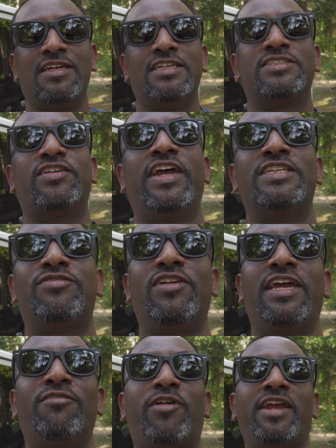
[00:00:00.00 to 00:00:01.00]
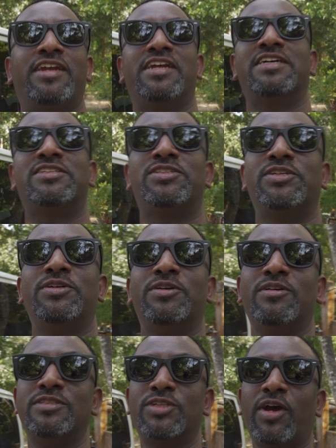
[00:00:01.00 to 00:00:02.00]
He's gracefully invited us
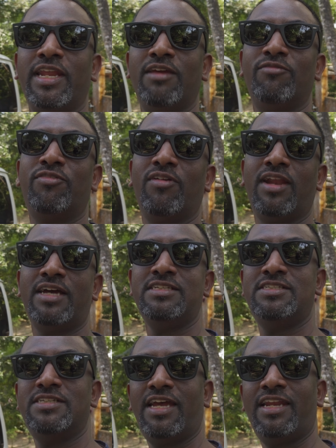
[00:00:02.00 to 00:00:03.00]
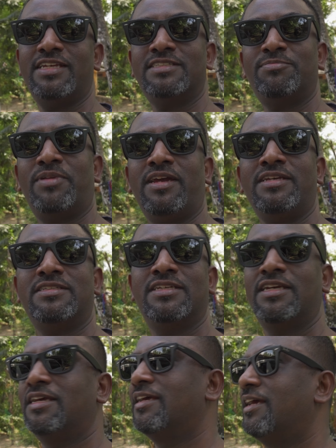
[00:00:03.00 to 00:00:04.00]
to join him for lunch at his
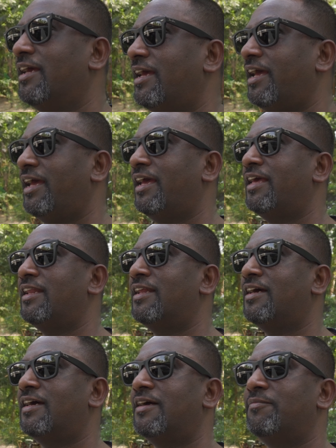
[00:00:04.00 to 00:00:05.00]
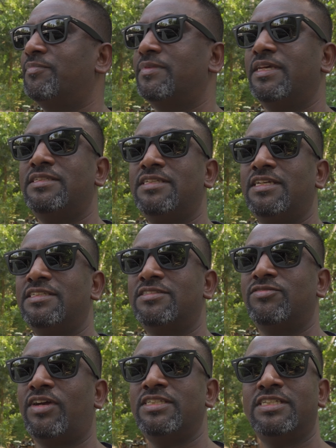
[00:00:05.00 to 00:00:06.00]
place. And uh, this
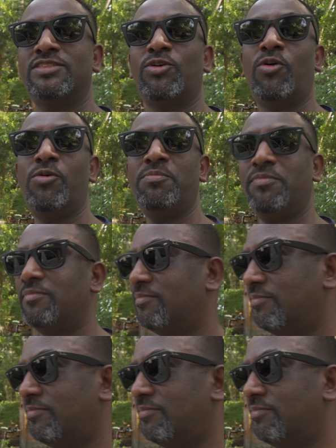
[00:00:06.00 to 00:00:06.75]
is Ranjit's home.